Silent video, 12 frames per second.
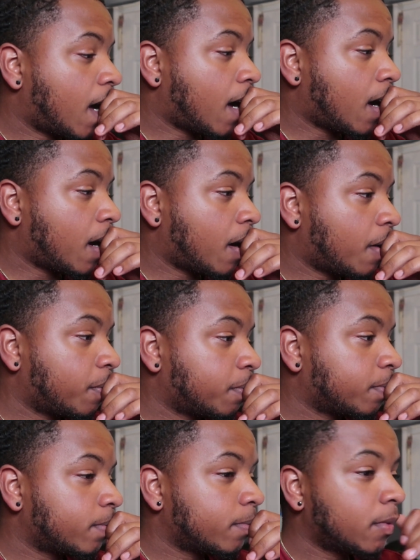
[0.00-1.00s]

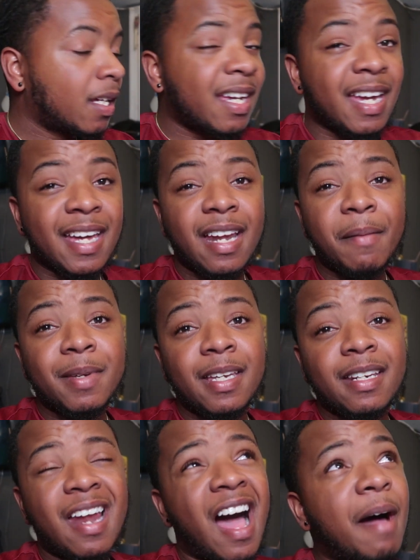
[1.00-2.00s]
Um, and I
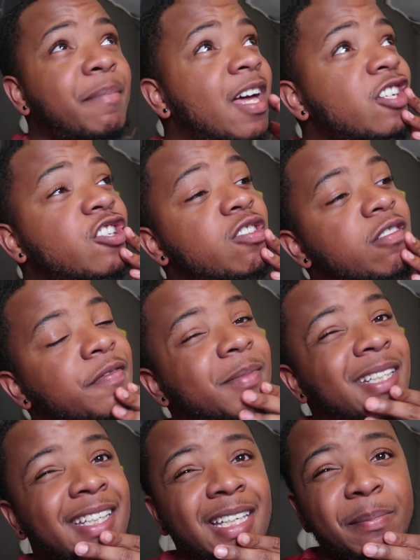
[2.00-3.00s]
mean, I'm not sure if
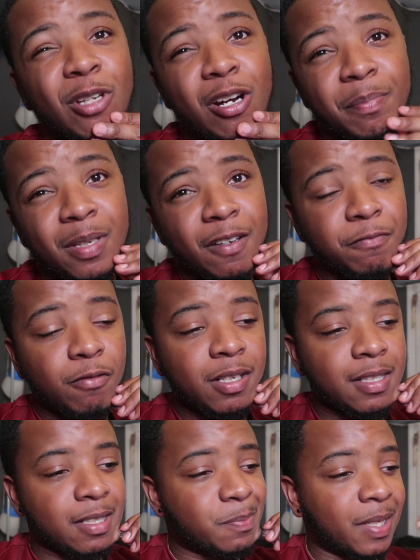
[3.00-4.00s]
I'm going to keep the R P F
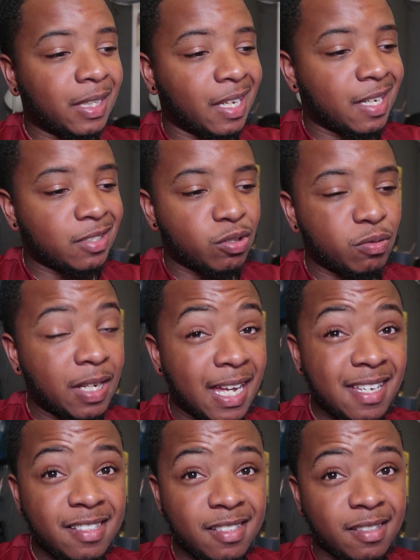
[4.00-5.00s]
ones. It's been like two
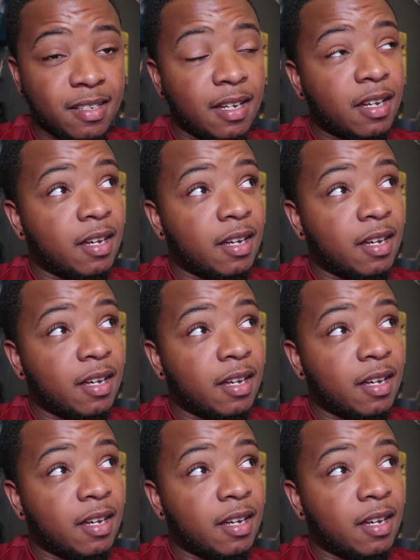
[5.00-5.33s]
days.